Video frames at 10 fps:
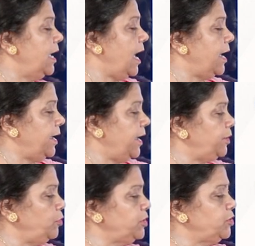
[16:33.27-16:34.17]
and
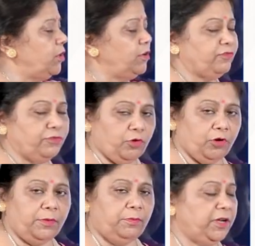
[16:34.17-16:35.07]
a2 is equal to
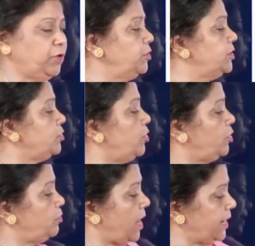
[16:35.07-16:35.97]
4, b2 is equal
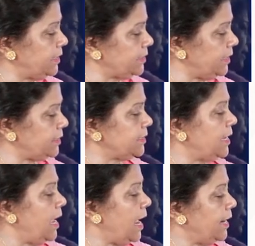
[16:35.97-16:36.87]
to minus 6
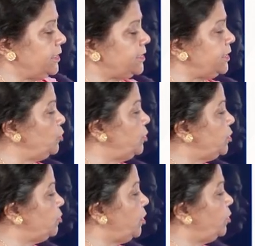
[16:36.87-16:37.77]
and c2
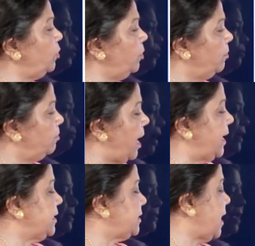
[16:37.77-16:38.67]
is equal to
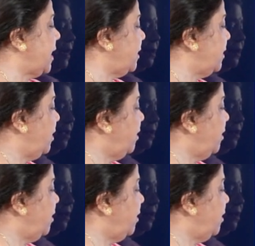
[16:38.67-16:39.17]
minus 9.